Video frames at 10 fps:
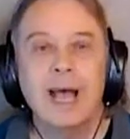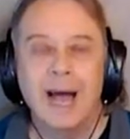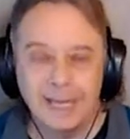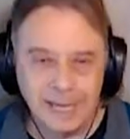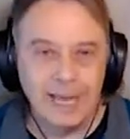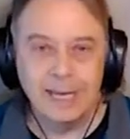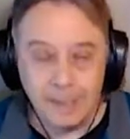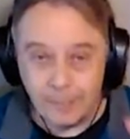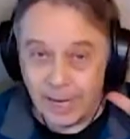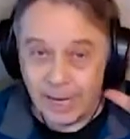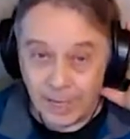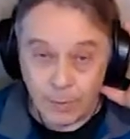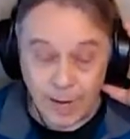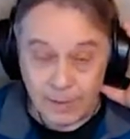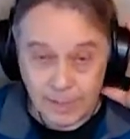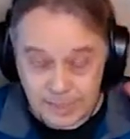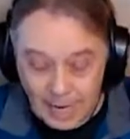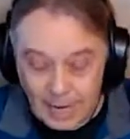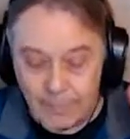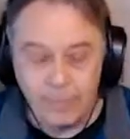I can't get my head around this.
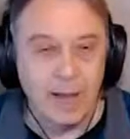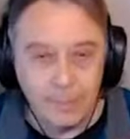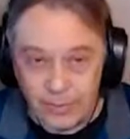I'm